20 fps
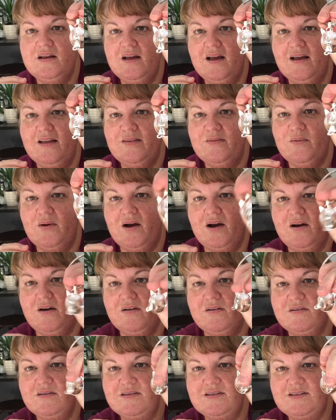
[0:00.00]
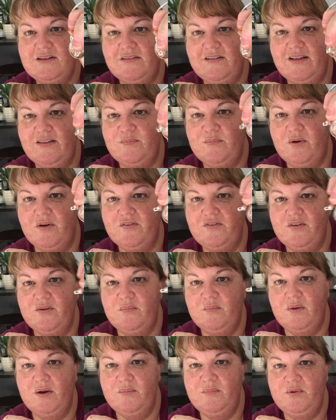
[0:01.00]
as well. So that's Possum,
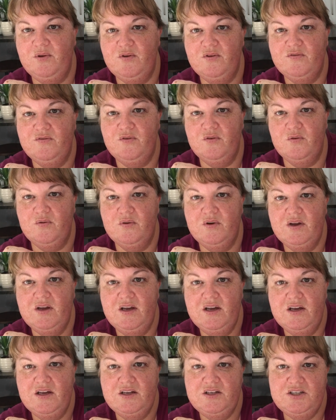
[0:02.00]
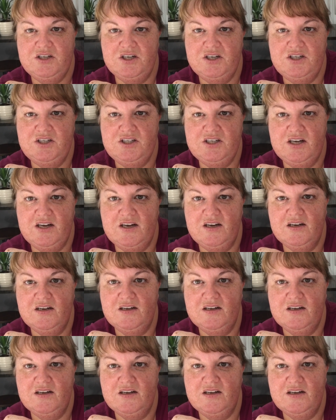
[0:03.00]
my beautiful ginger,